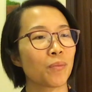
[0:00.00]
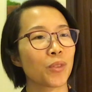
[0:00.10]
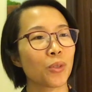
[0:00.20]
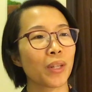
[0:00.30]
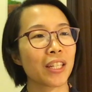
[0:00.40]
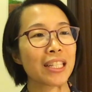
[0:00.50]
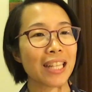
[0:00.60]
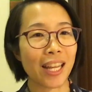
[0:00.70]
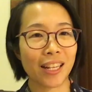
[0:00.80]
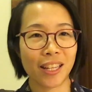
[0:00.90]
doing a
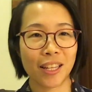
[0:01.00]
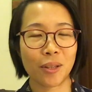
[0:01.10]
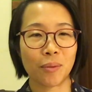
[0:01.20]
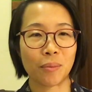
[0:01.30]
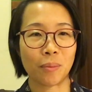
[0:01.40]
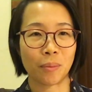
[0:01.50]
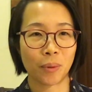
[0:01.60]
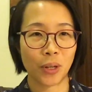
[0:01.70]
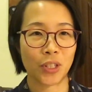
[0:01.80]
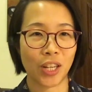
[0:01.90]
daily
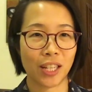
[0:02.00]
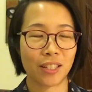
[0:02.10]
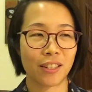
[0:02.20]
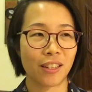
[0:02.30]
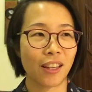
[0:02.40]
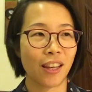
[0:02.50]
project